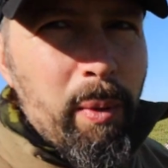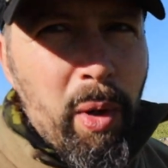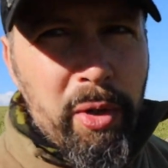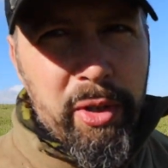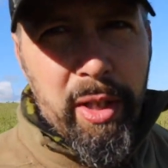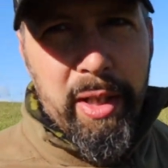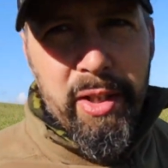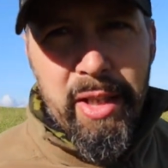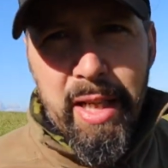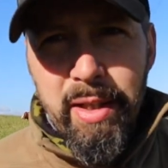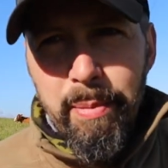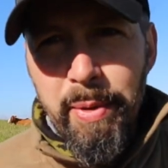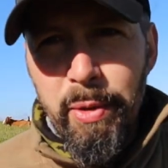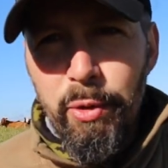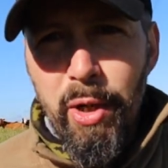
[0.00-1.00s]
I was going to
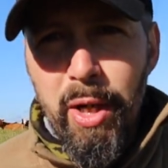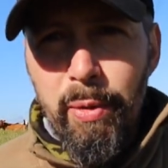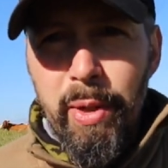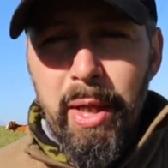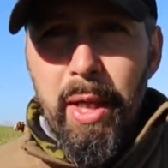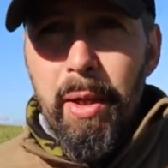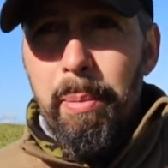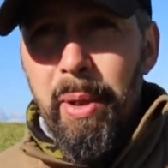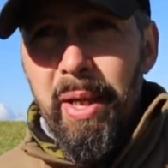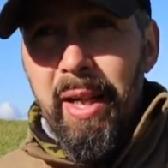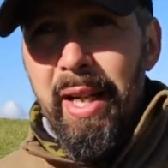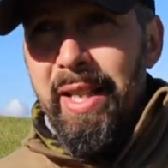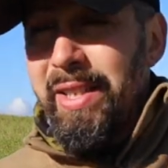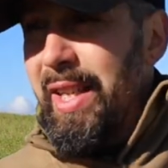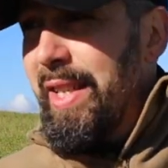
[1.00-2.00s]
send up the drone but
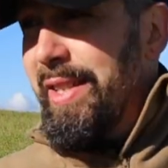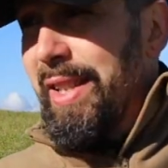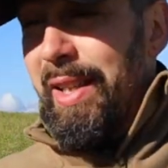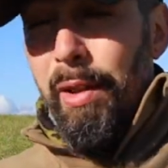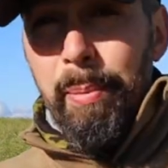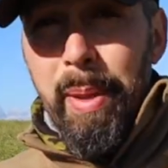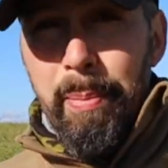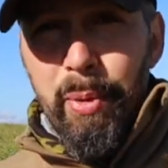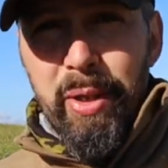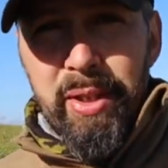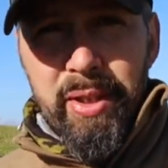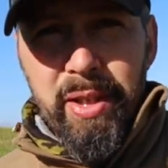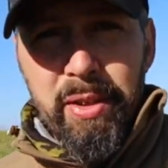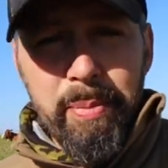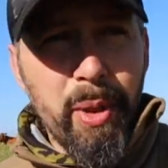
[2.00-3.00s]
uh, it's, it's a little bit
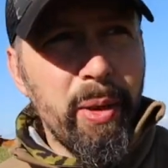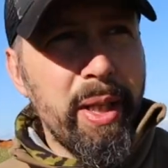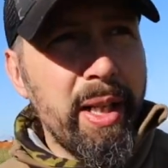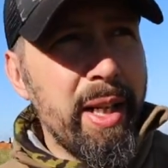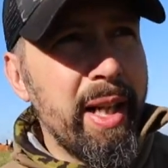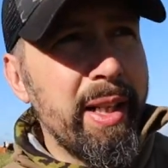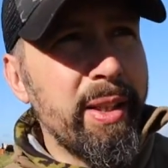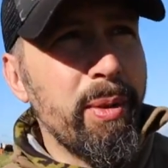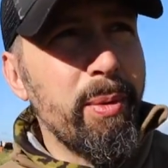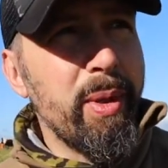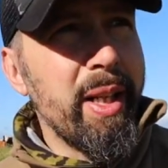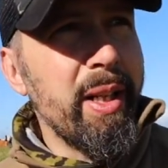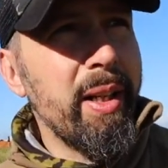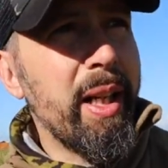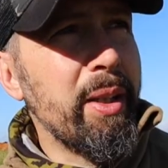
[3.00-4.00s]
brisk this morning I don't
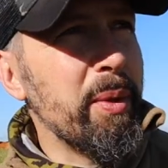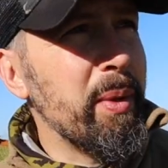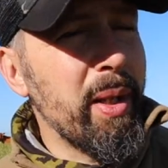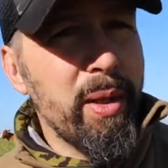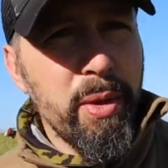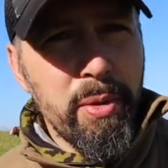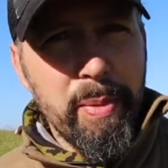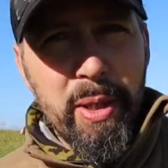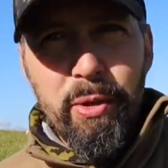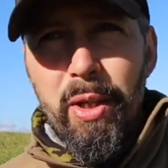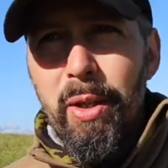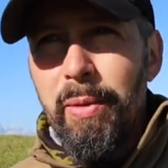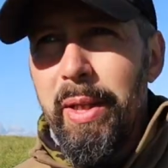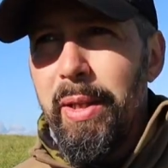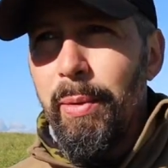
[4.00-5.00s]
want to I don't want to lose my
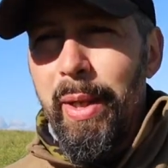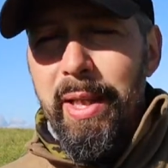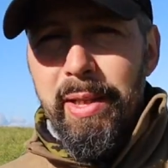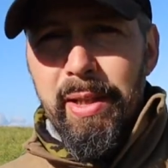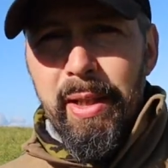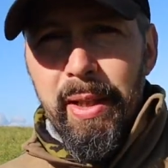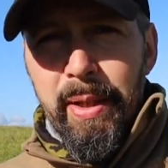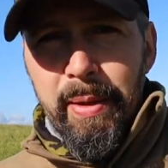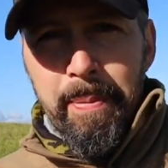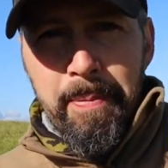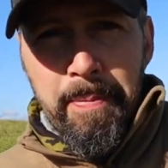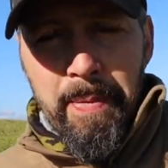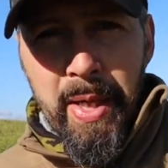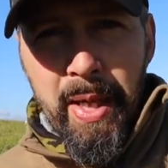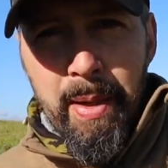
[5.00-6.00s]
drone in the wind
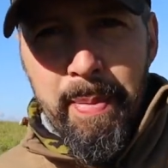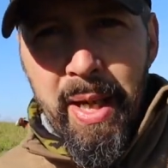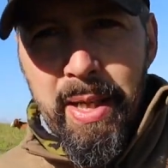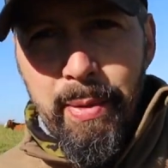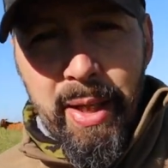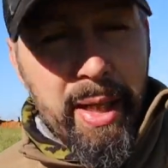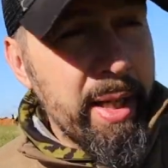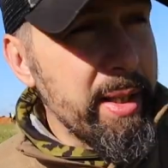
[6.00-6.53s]
um, anyway